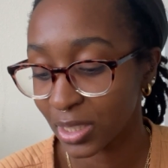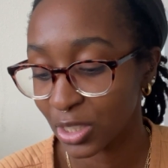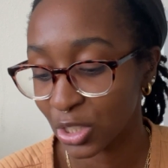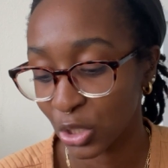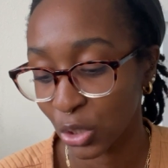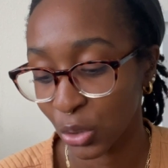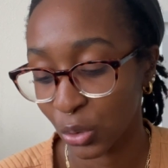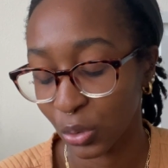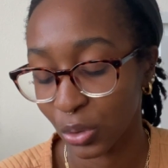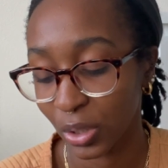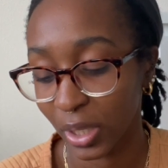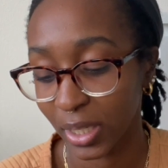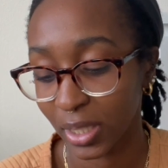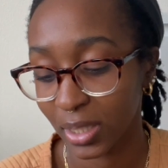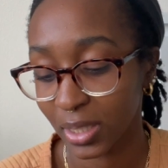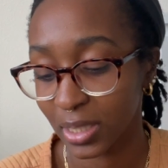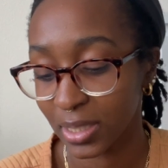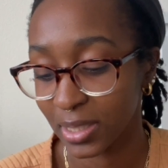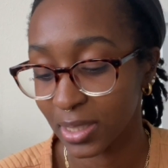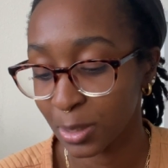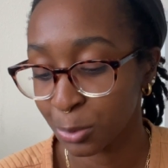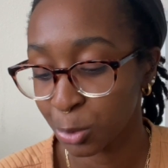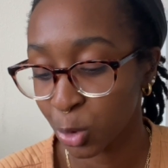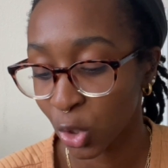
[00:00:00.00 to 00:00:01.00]
So like the
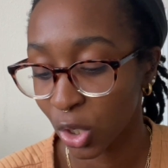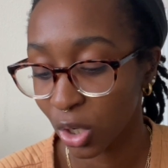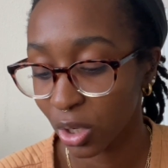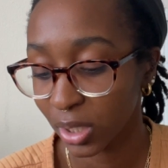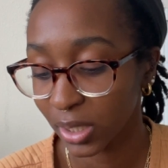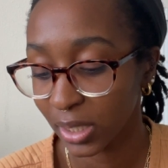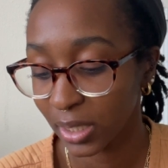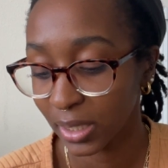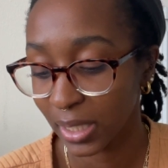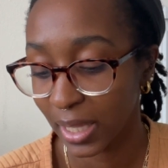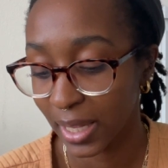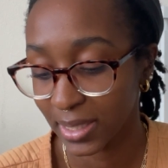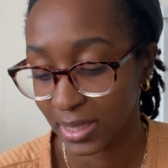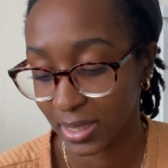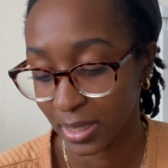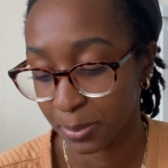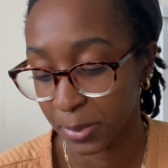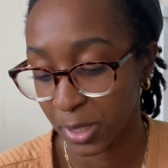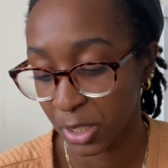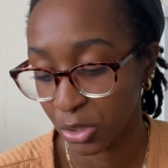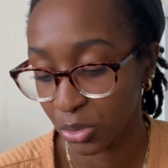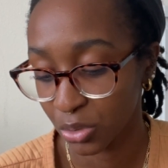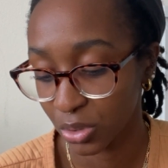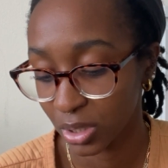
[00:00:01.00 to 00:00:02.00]
sleep quality last time
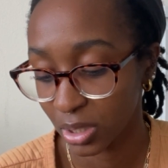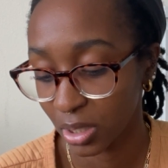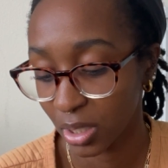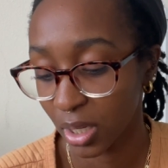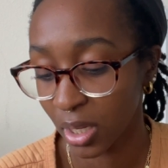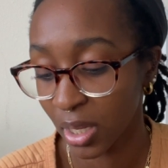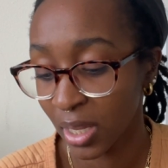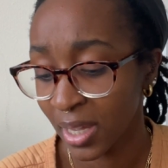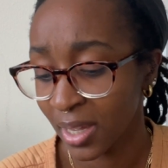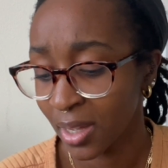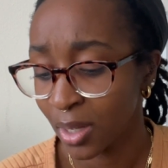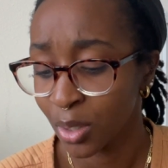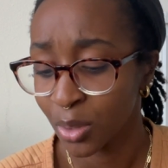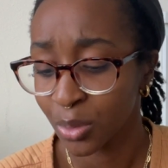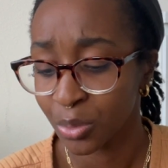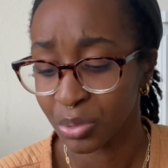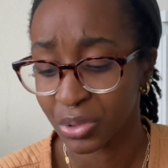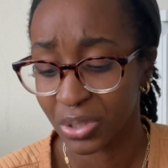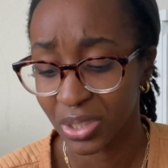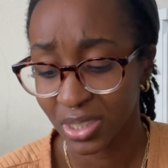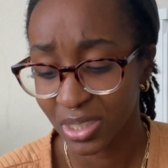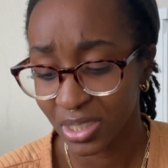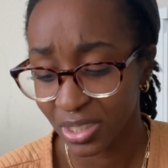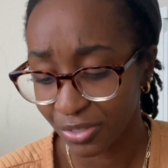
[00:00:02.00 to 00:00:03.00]
I used it
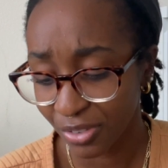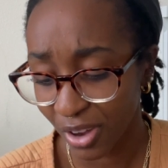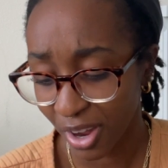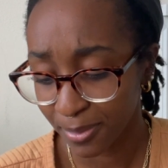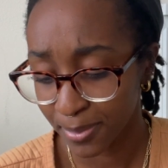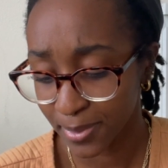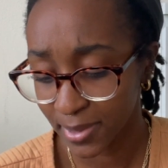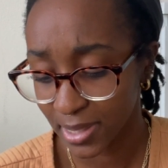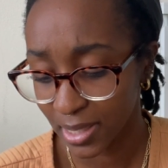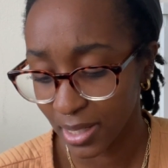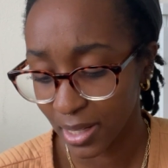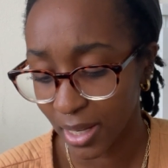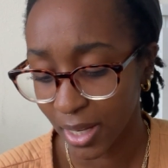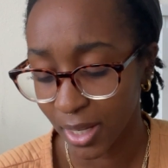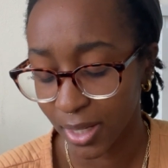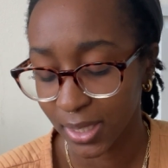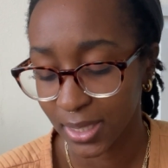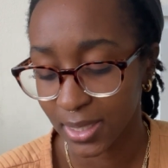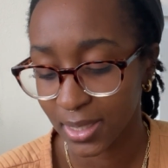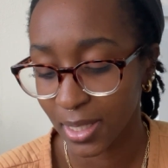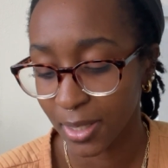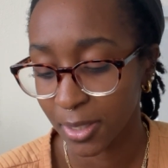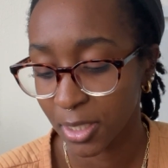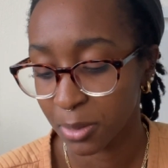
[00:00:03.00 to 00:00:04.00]
was 65%. I
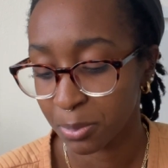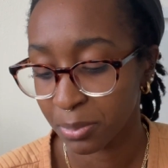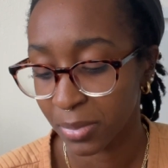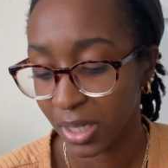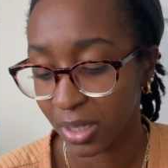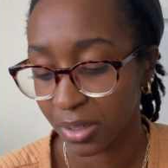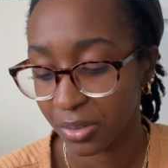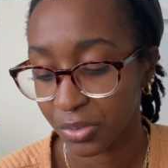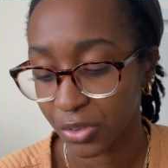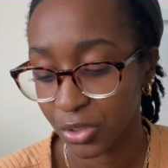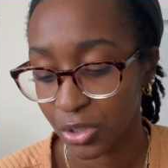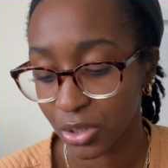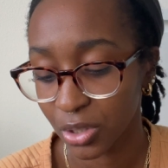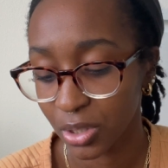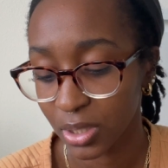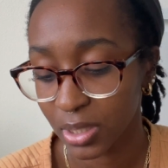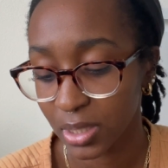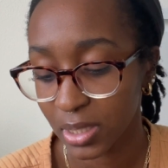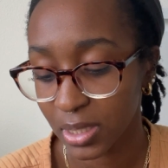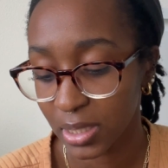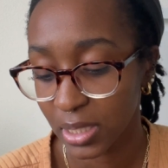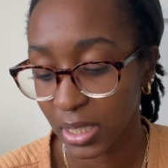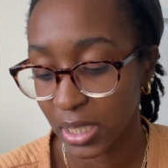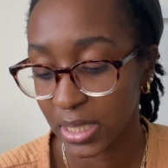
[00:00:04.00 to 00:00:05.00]
stayed in bed for
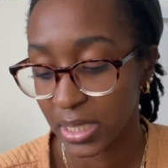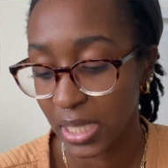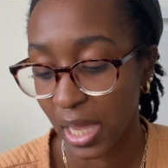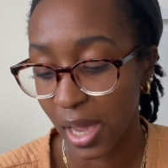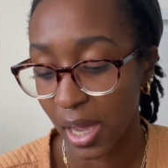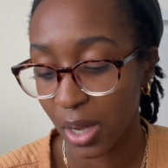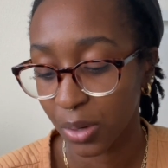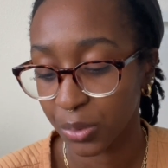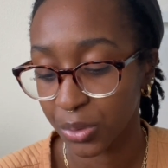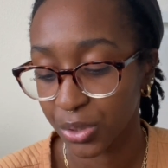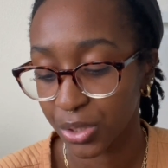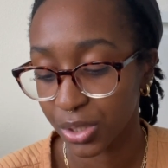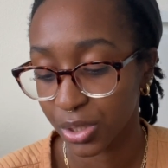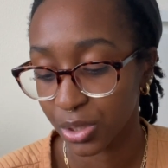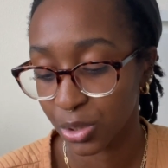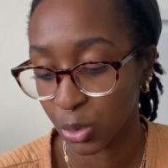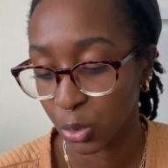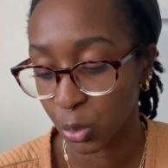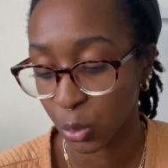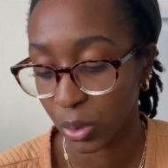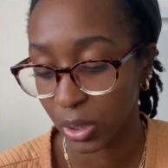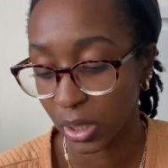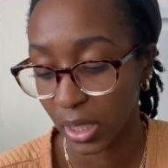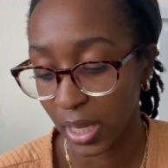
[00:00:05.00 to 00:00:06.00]
6 hours and
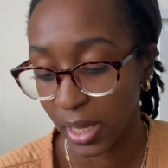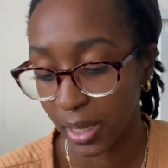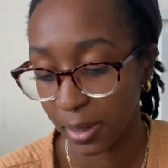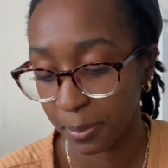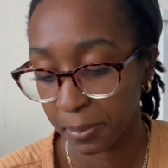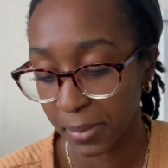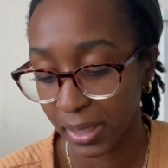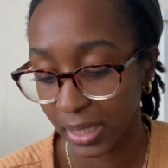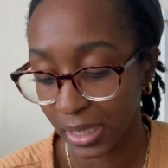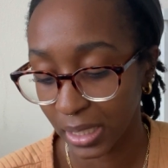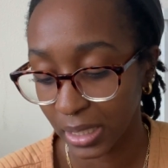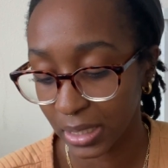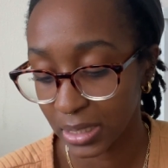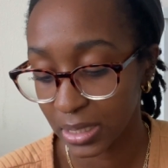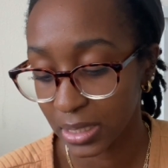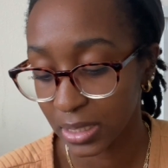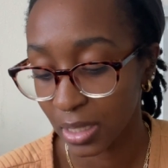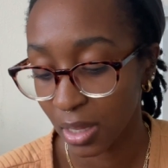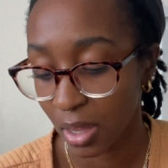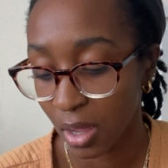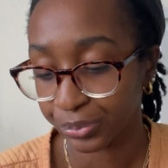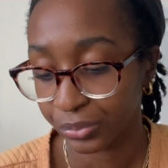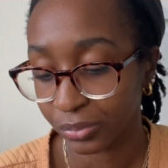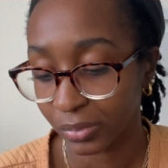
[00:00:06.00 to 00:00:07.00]
28 minutes,
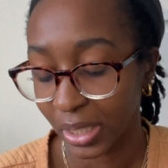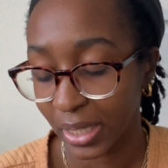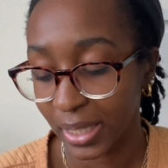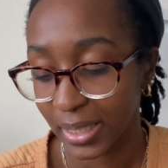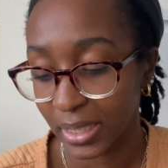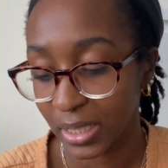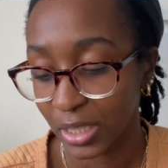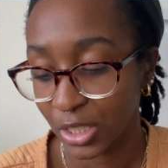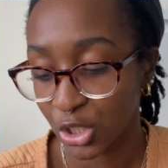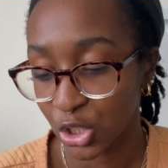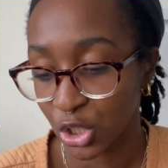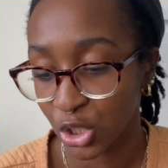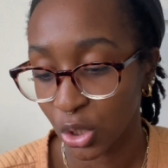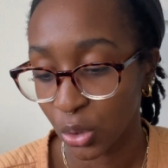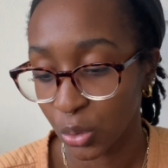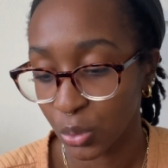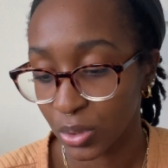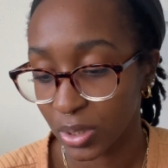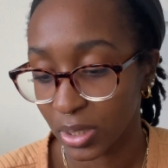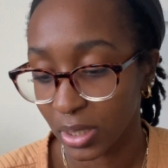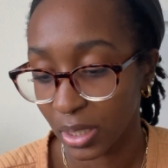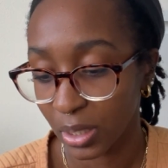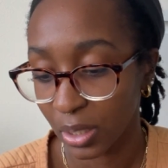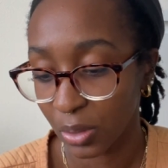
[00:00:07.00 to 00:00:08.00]
and then it
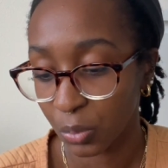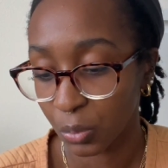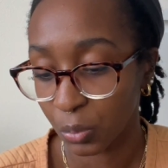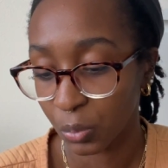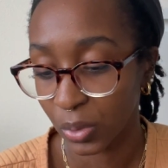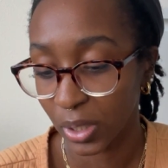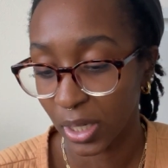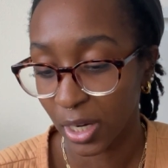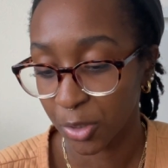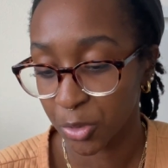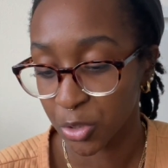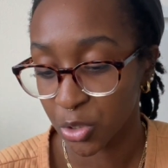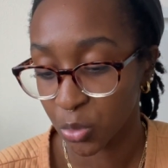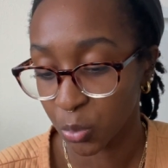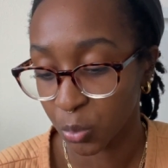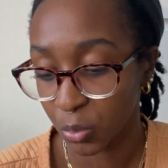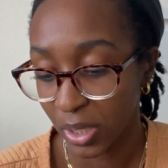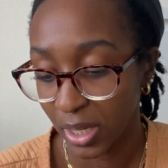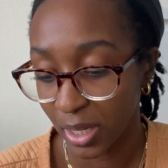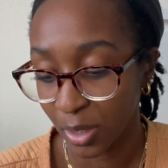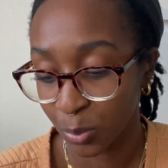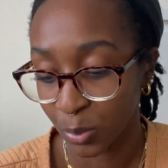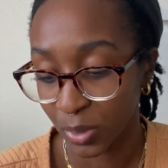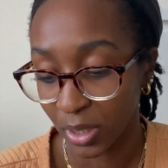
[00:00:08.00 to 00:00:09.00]
shows like when I was
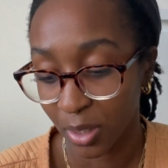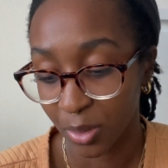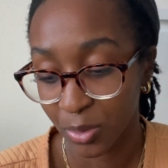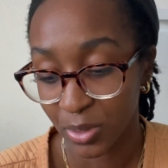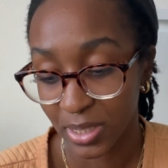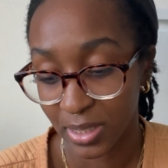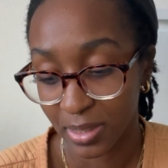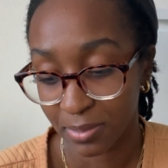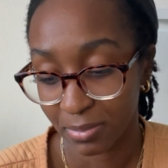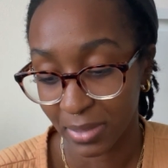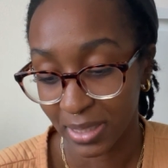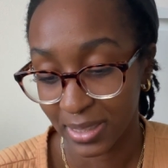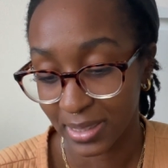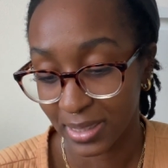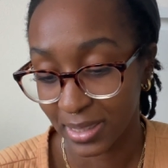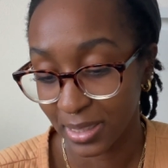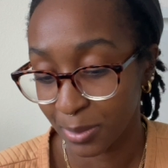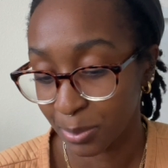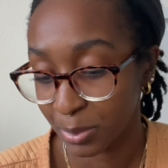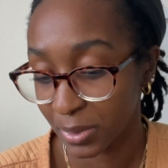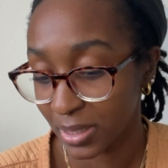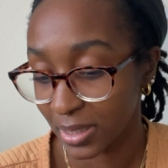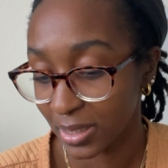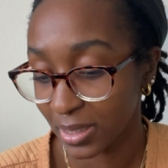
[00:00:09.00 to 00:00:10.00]
awake, when I was in my
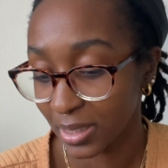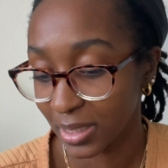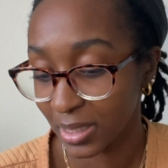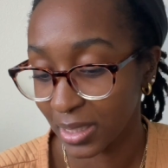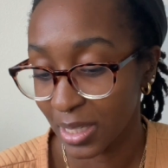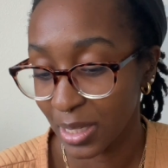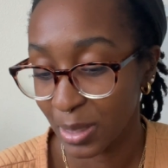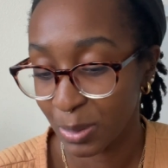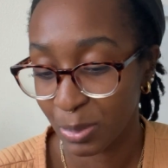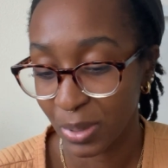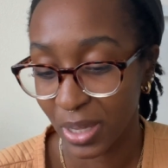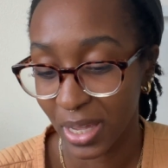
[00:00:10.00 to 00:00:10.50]
deepest sleep.